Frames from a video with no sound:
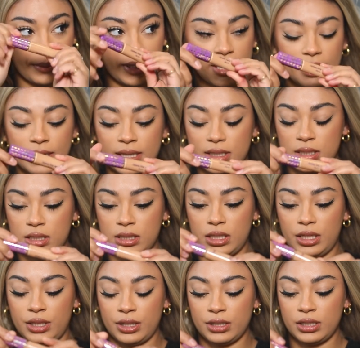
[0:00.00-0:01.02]
I'm gonna get
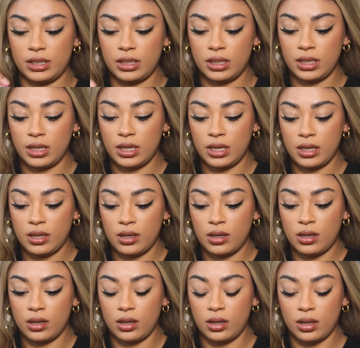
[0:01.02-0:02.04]
concealer
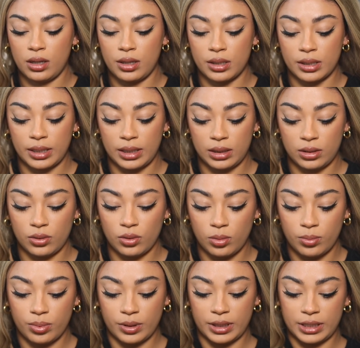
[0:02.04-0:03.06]
on a little
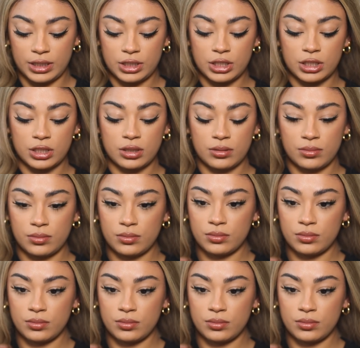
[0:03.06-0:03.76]
brush.